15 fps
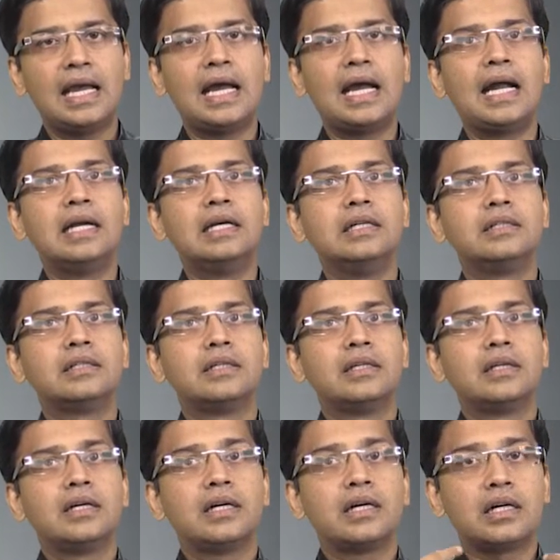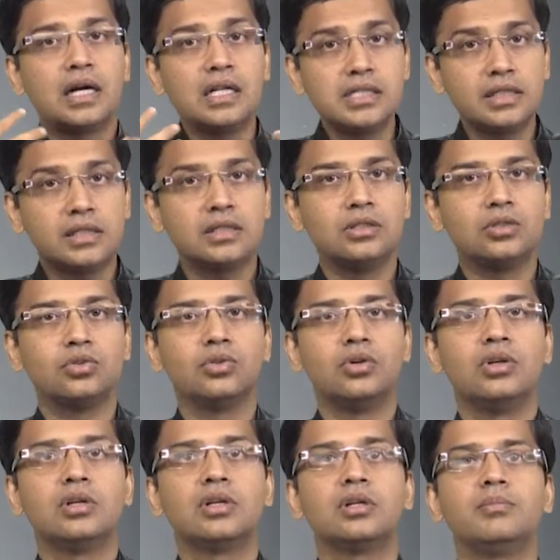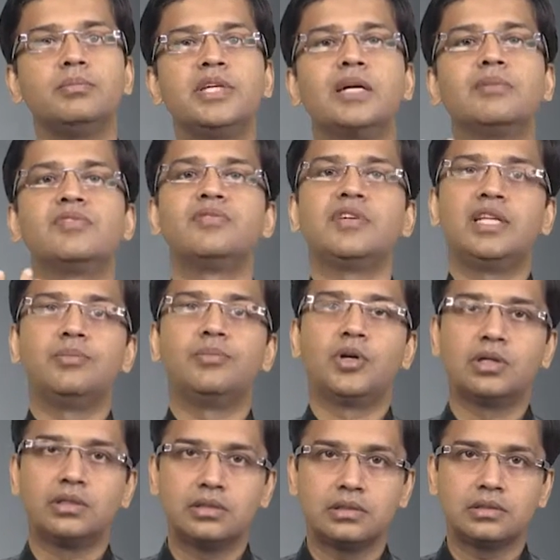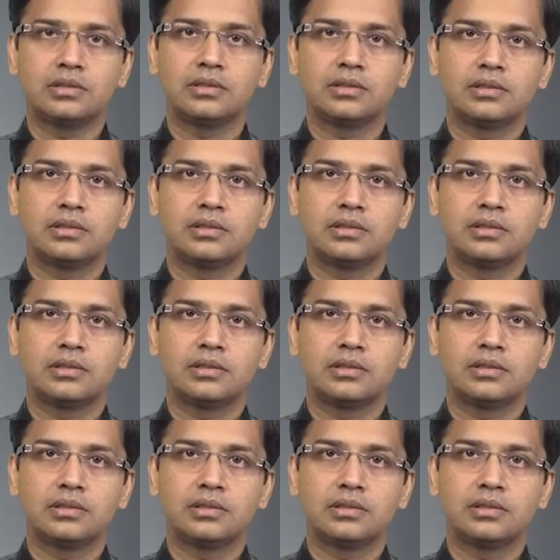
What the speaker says: and culture control becomes very important.